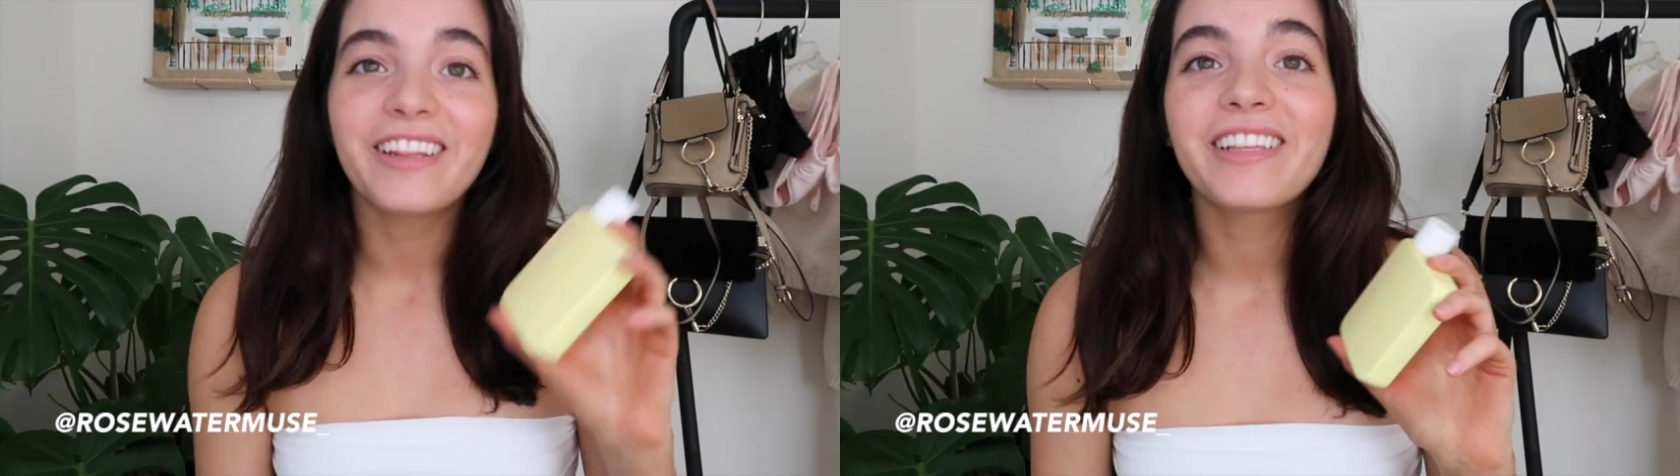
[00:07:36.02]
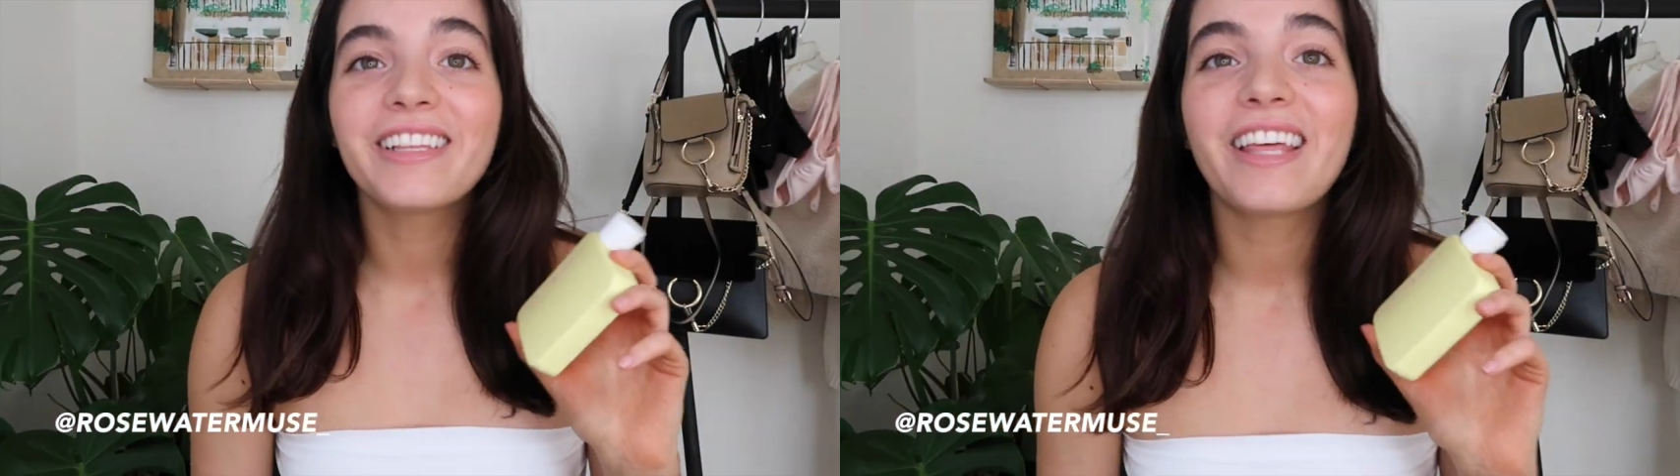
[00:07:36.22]

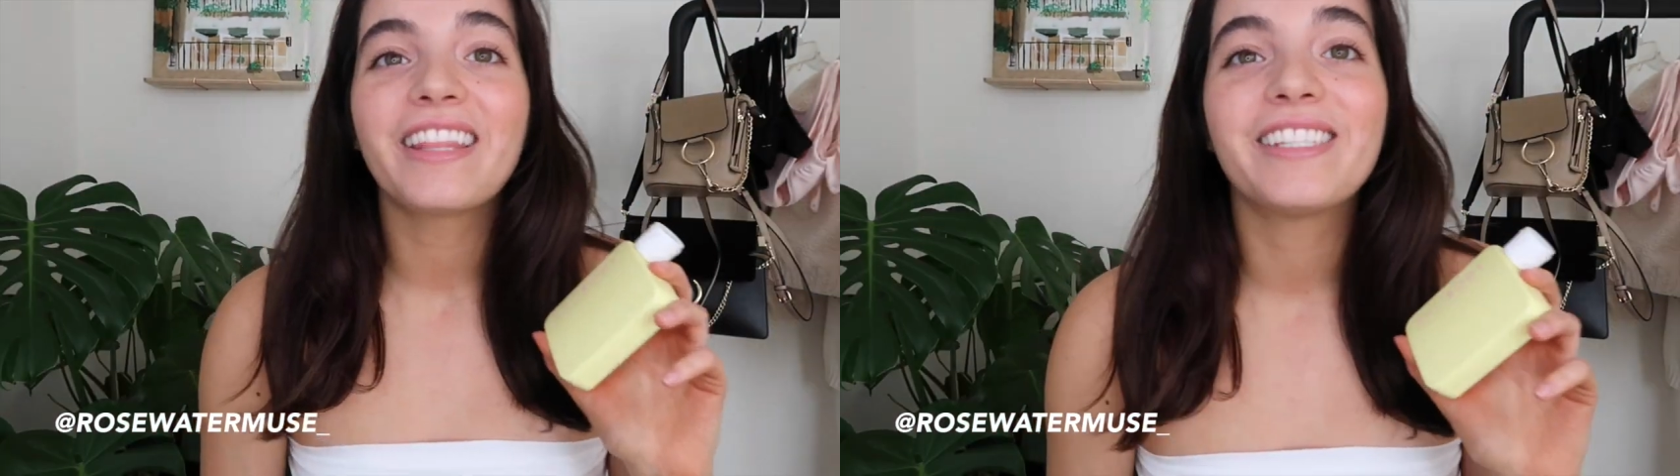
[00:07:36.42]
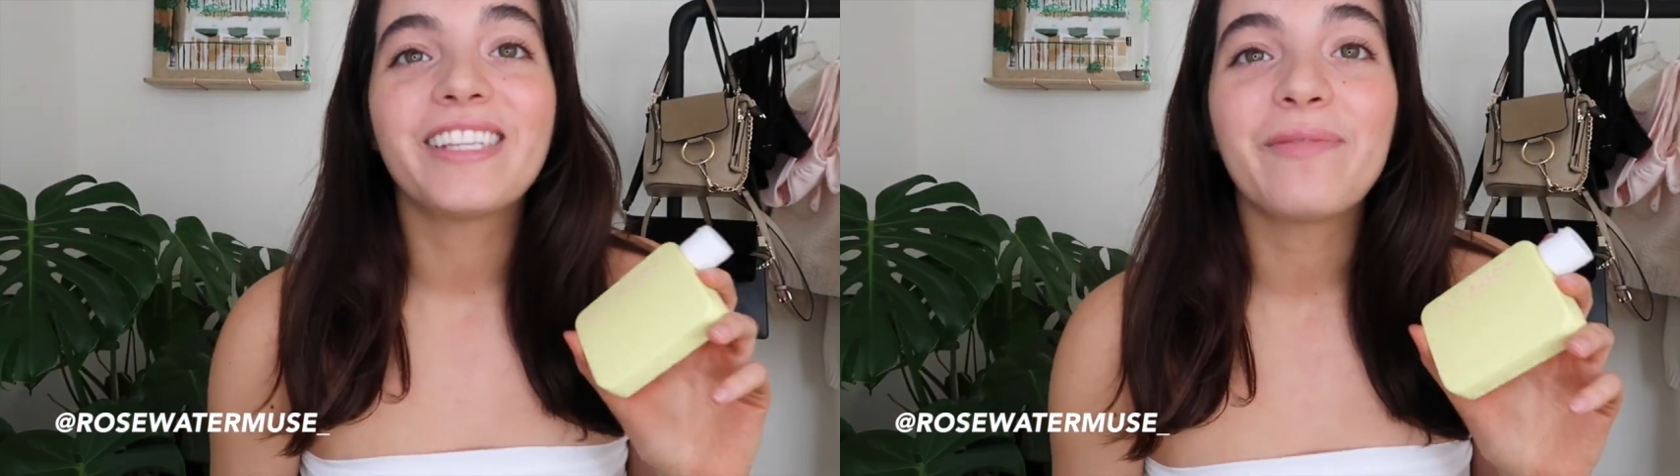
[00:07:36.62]
Another thing that
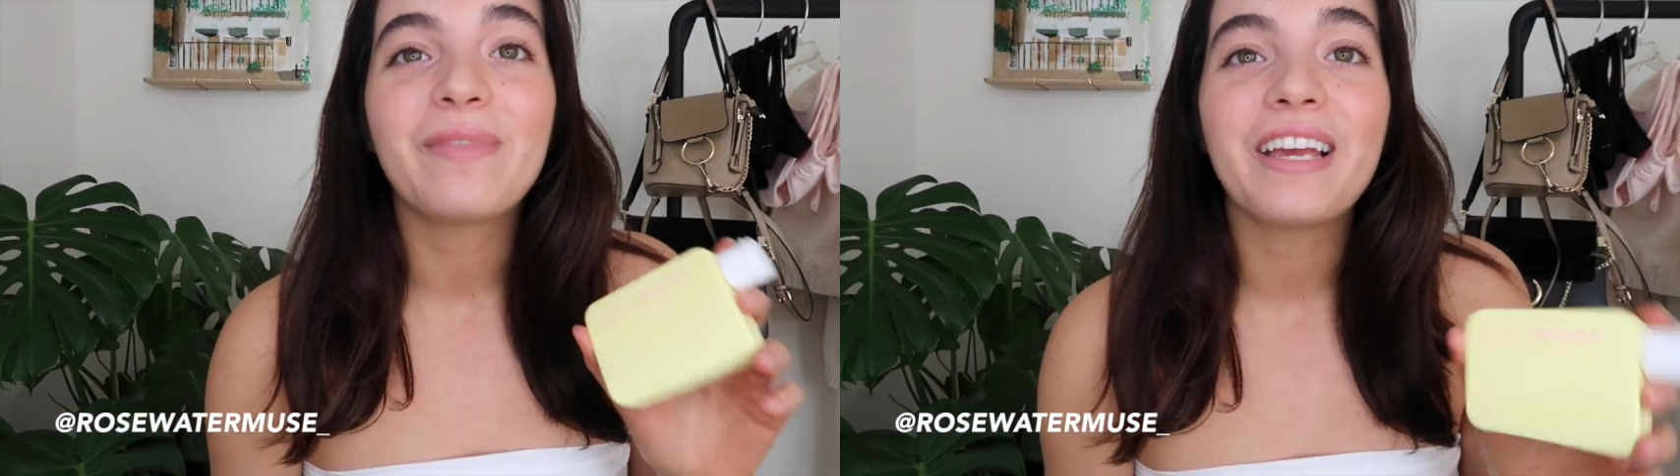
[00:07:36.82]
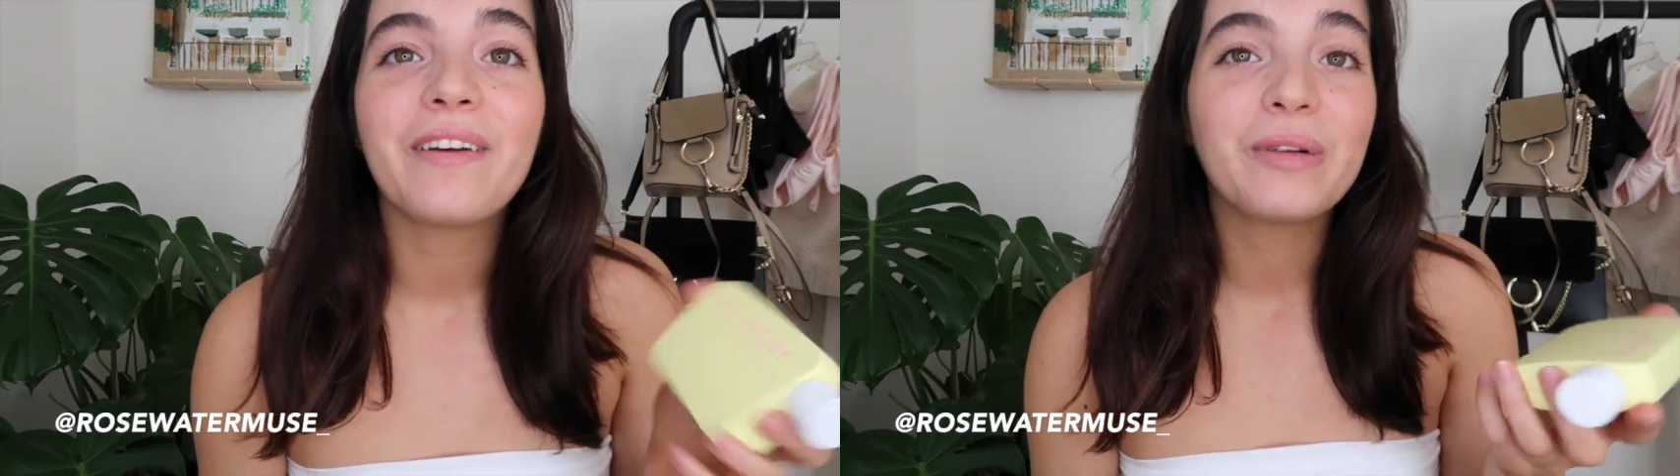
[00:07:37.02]
they sent me,